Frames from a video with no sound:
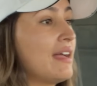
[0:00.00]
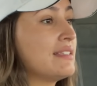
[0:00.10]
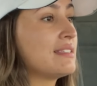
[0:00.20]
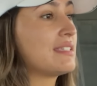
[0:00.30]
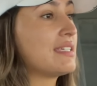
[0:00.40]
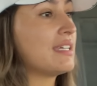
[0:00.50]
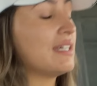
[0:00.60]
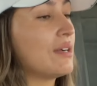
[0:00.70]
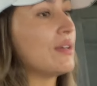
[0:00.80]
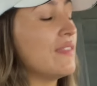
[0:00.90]

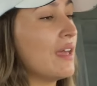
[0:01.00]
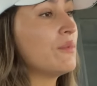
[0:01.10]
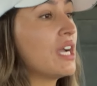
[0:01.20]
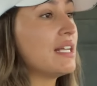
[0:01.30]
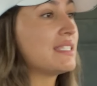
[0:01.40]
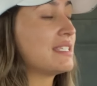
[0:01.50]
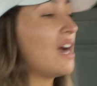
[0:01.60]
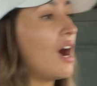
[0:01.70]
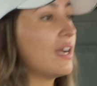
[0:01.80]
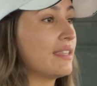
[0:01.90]
And then we got
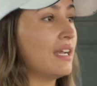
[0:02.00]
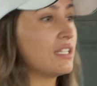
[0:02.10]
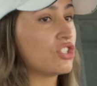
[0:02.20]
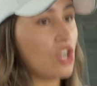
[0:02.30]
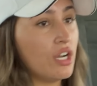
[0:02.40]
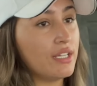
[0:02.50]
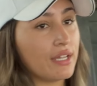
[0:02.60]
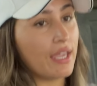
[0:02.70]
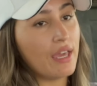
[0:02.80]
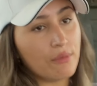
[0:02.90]
stuck, and I started
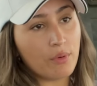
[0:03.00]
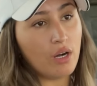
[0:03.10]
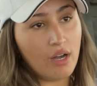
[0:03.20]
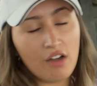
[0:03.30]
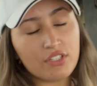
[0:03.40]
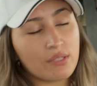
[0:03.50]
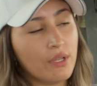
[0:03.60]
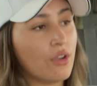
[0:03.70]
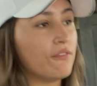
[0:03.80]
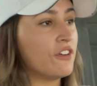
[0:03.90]
again, and well, obviously
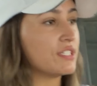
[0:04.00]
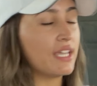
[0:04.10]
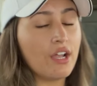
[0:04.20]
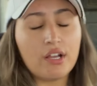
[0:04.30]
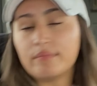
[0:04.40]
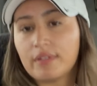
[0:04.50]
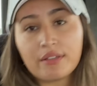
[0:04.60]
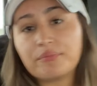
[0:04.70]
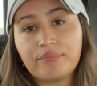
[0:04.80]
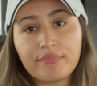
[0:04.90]
when you go first gear,
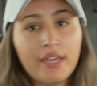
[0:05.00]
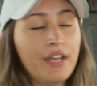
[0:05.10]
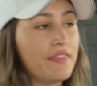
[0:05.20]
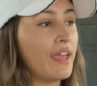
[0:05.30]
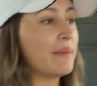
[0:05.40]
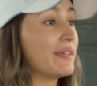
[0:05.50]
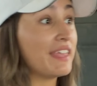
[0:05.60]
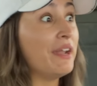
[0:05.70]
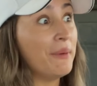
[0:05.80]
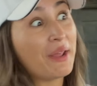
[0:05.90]
anything, but
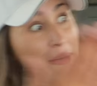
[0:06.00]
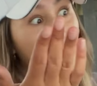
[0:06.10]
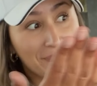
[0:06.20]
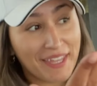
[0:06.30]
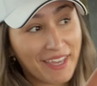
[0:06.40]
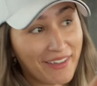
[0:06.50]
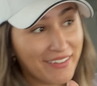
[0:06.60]
then I want to go up the hill.